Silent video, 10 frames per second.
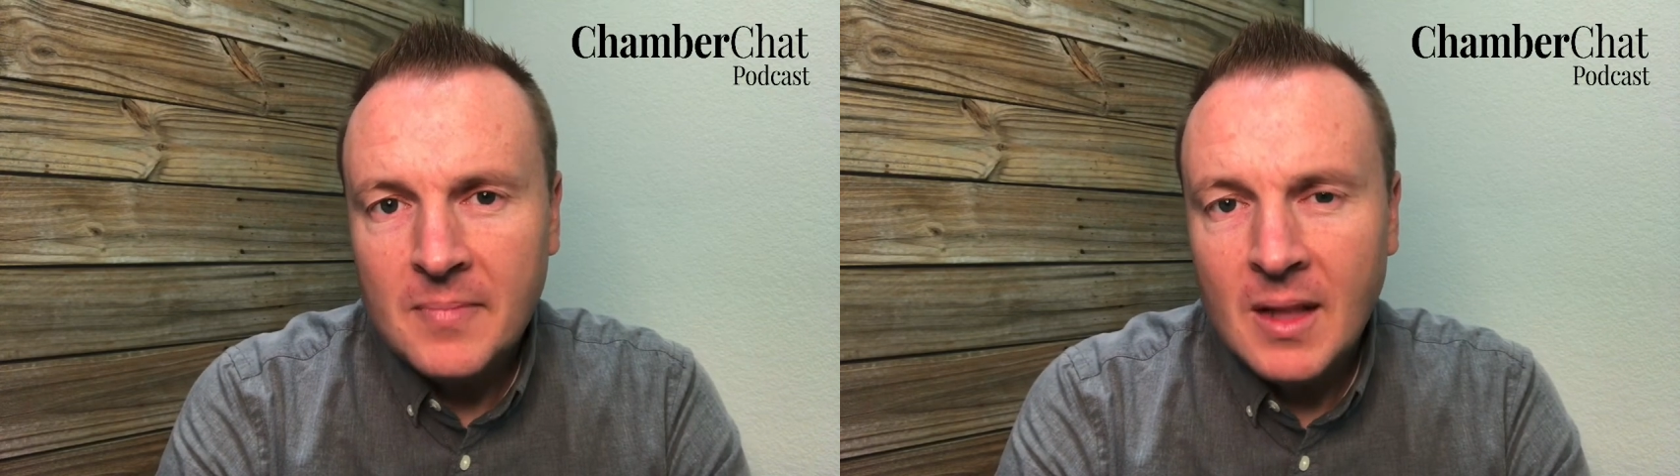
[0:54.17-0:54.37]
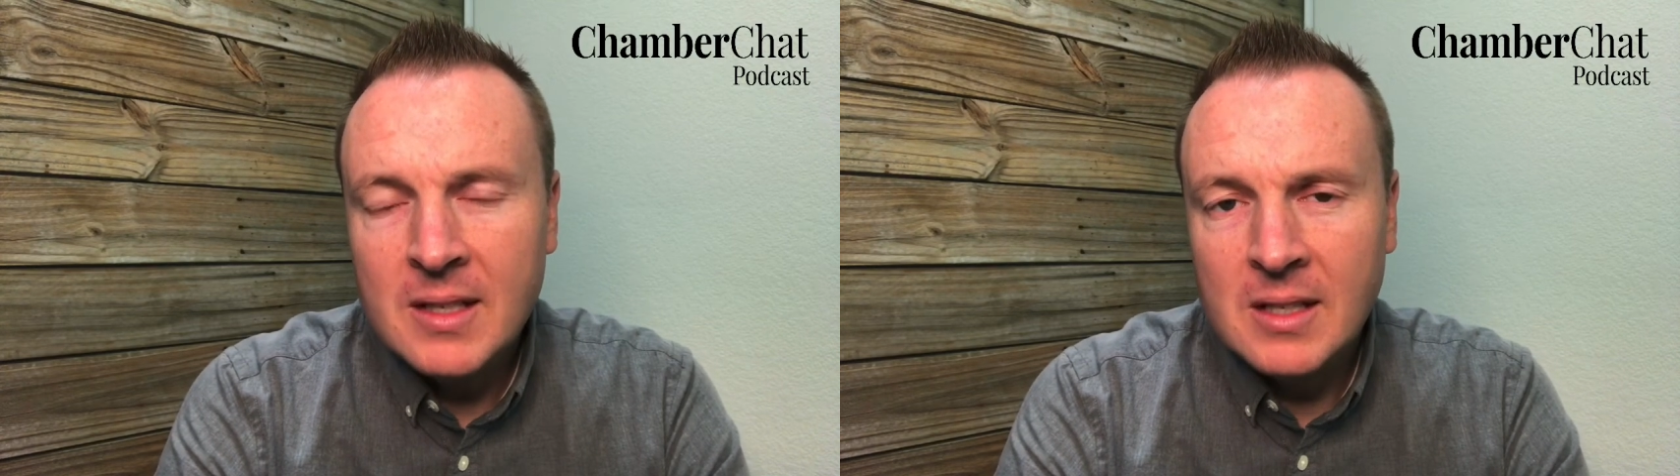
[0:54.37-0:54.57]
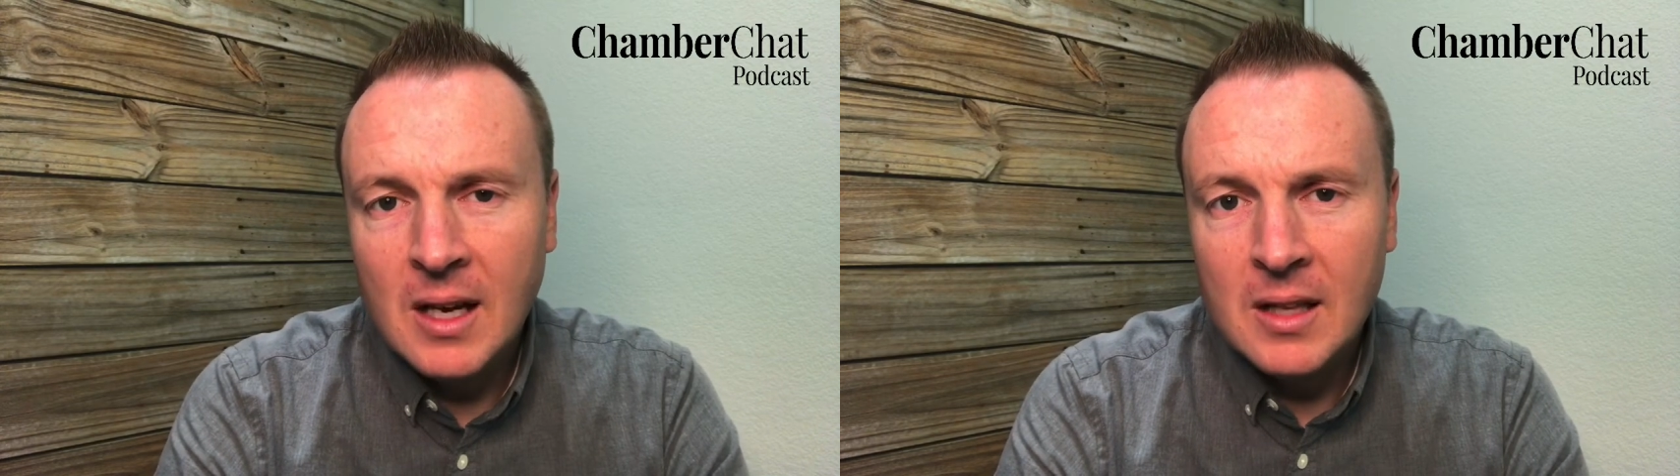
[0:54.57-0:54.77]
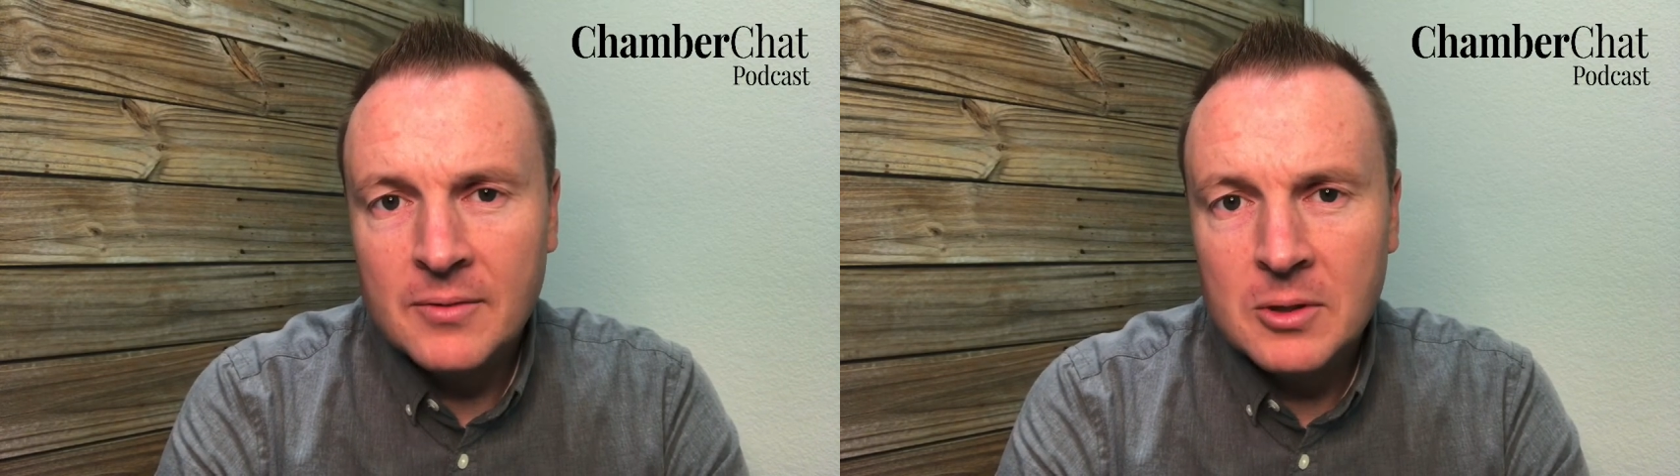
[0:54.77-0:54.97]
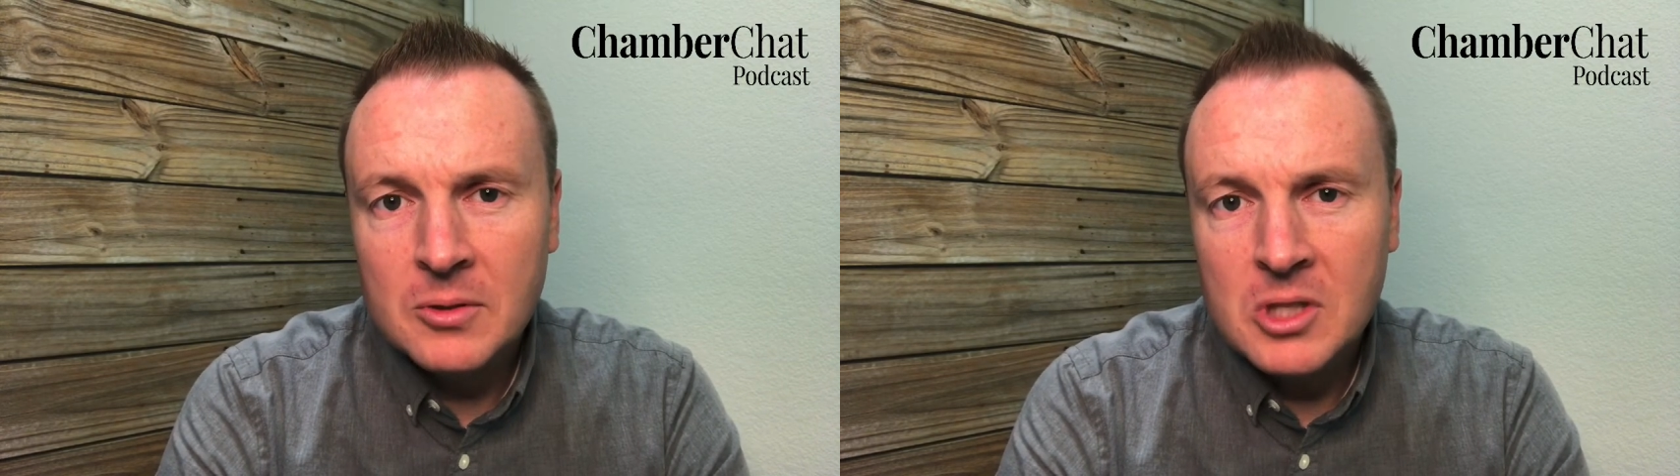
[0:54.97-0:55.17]
to all of
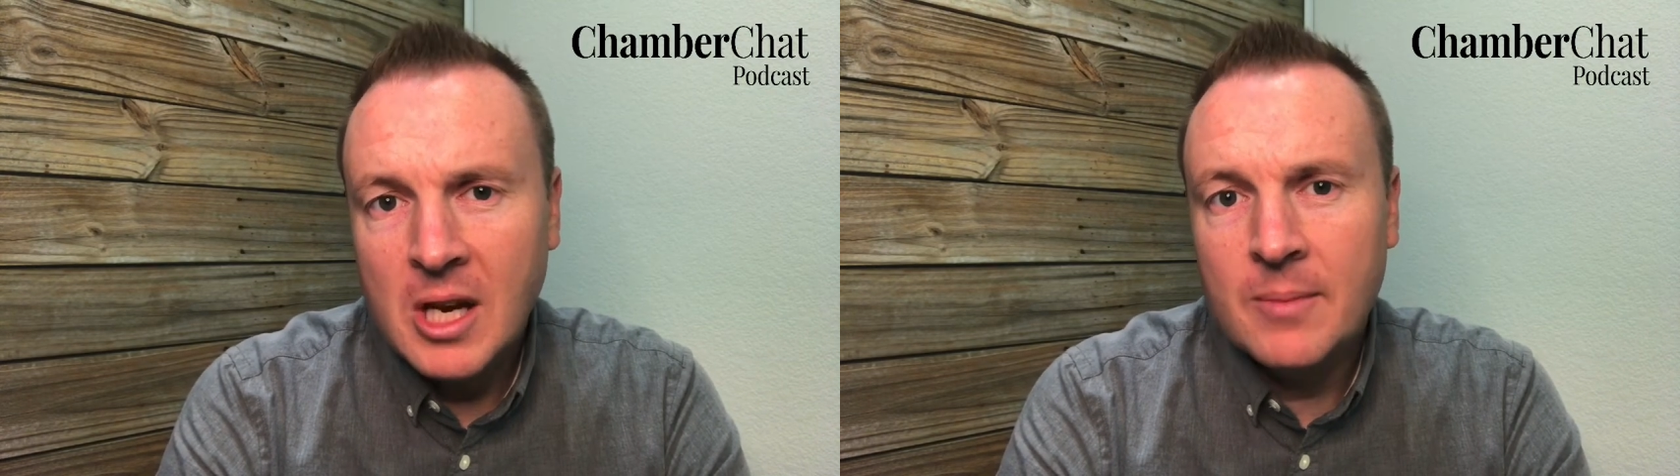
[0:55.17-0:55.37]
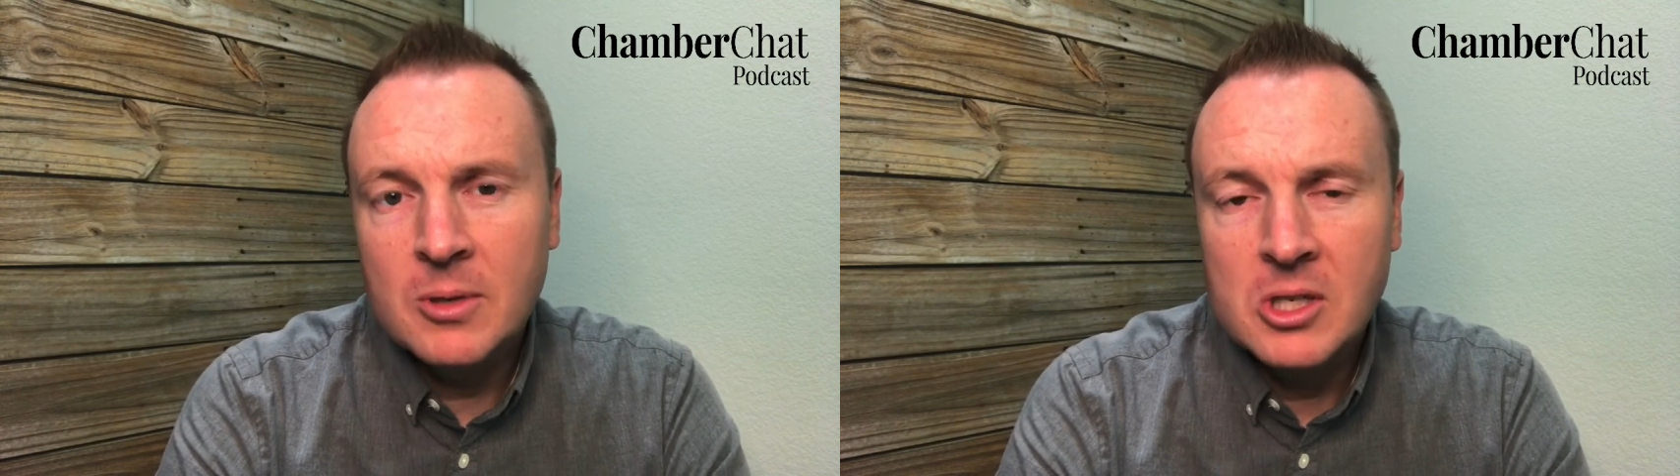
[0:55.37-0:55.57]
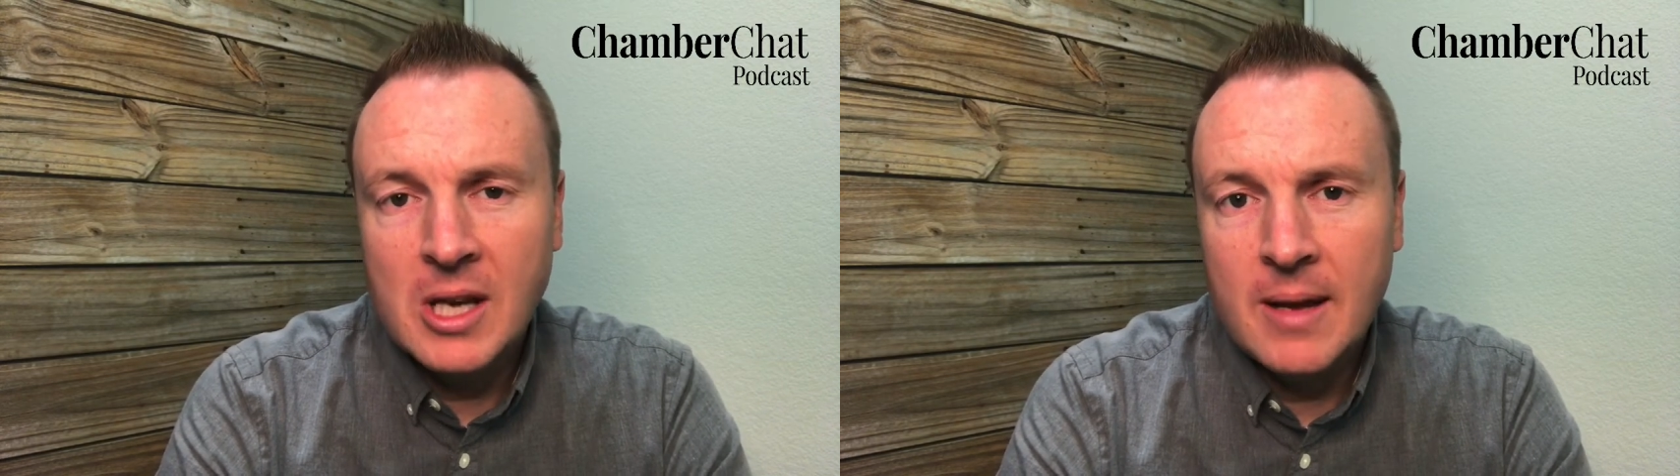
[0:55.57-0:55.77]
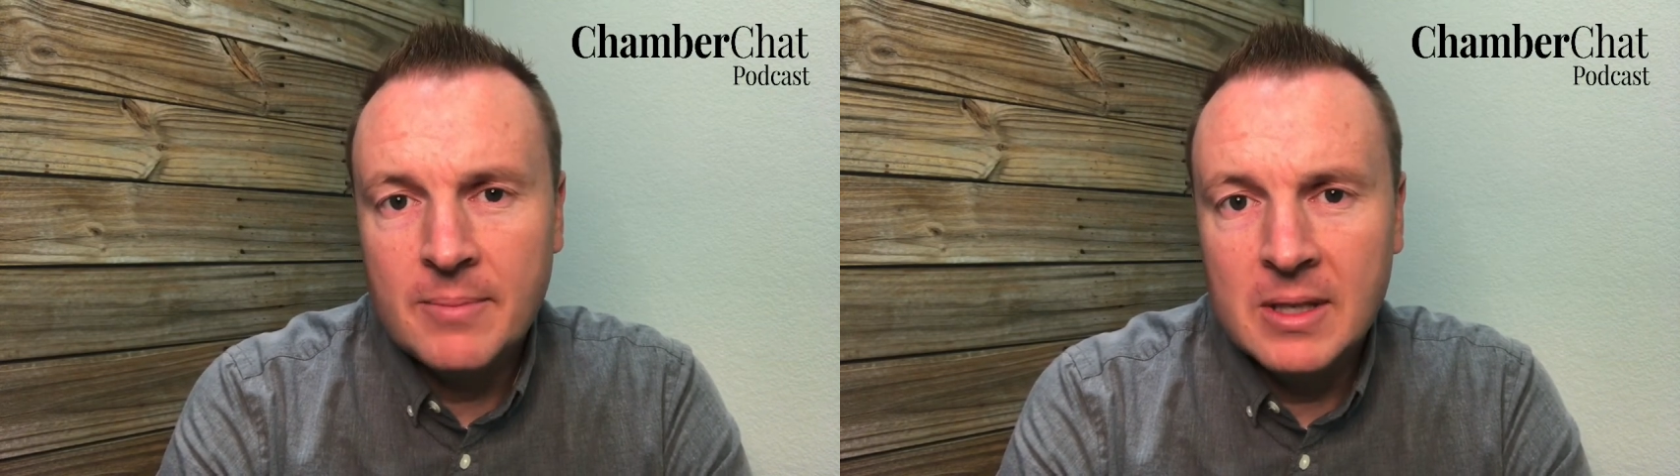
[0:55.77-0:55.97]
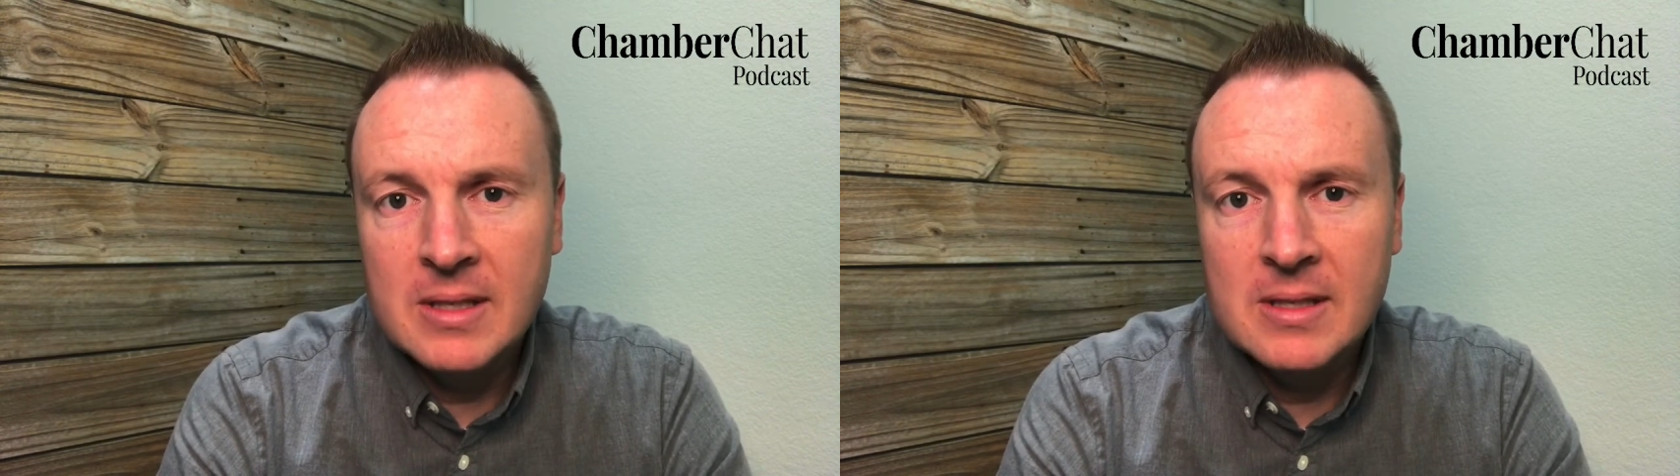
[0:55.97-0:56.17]
you chamber
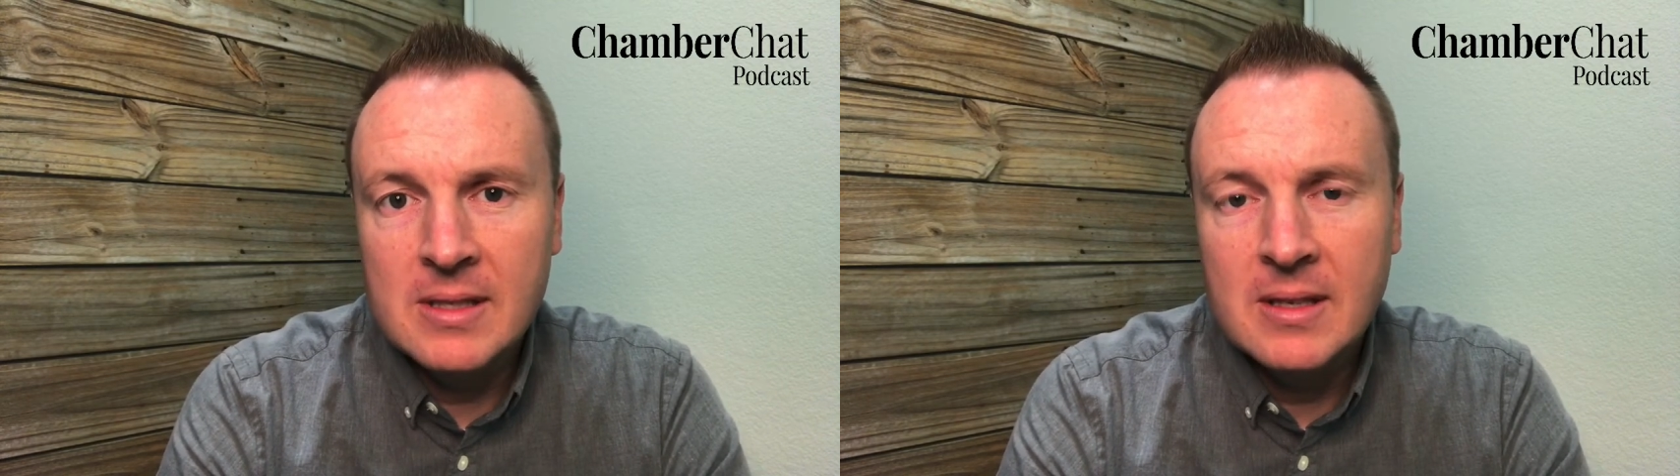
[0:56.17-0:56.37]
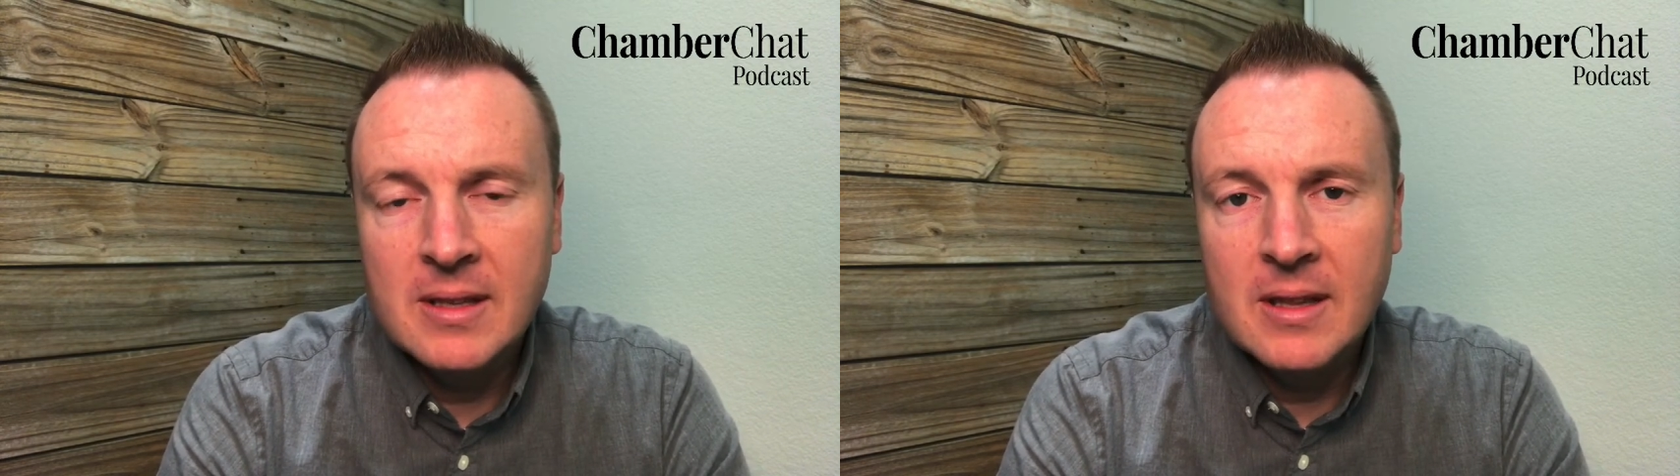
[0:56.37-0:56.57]
champions